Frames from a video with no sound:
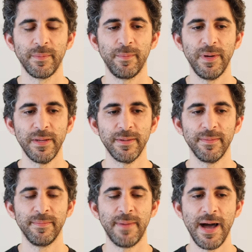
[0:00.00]
But
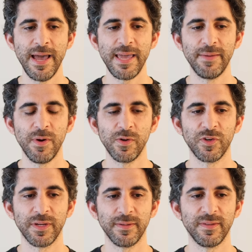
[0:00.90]
my
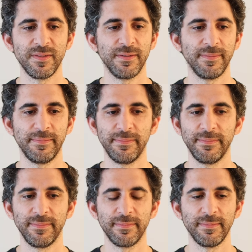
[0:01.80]
emotions
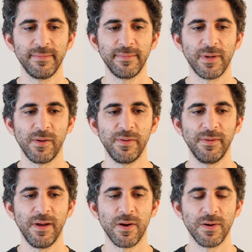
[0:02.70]
are,
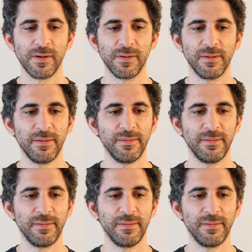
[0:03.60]
are